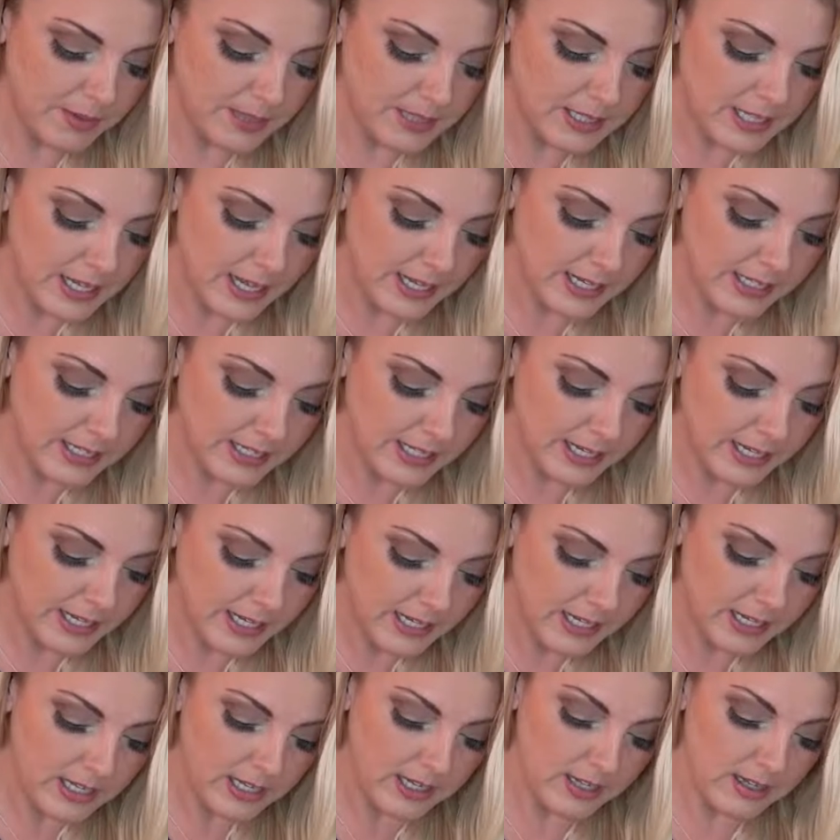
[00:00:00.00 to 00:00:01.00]

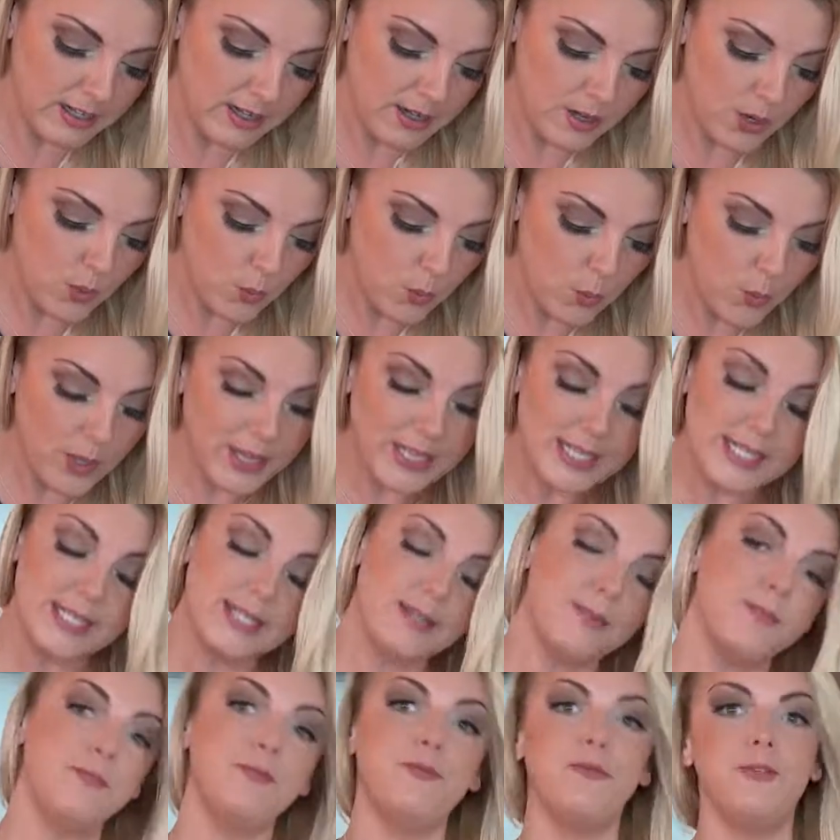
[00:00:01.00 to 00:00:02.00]
lightly with
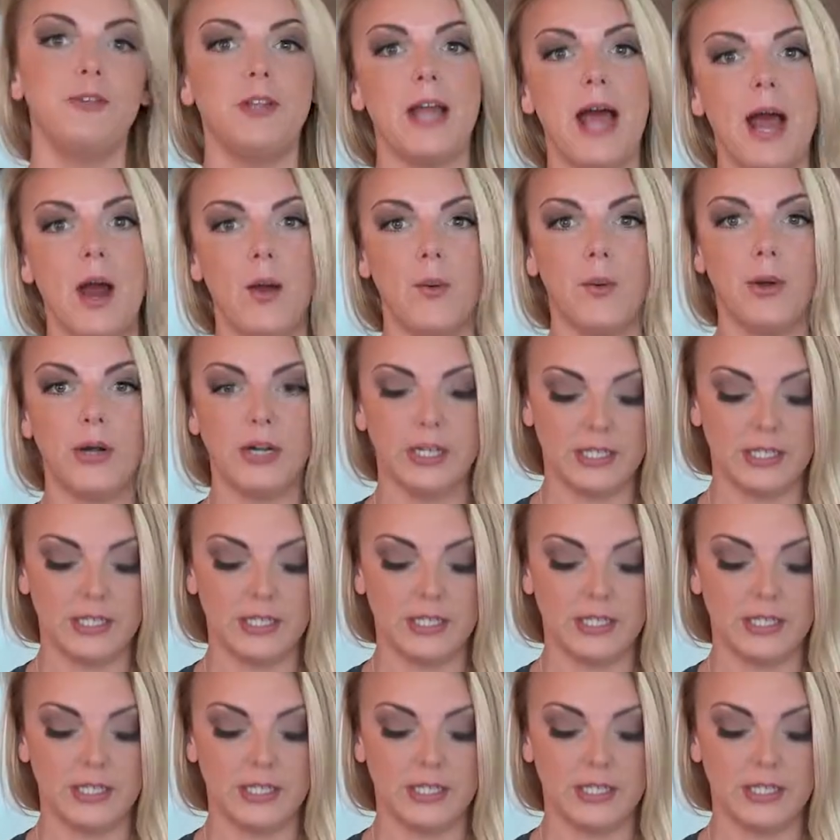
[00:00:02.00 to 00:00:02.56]
some flour.